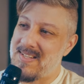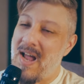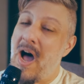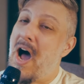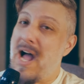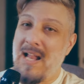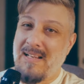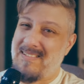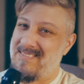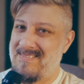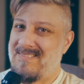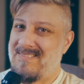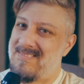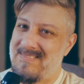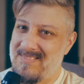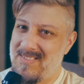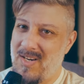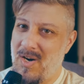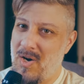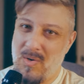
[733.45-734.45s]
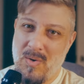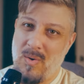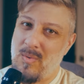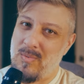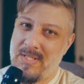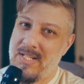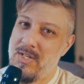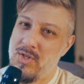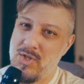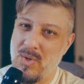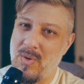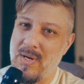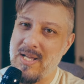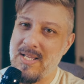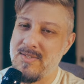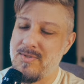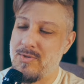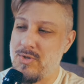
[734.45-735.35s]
not her only choice.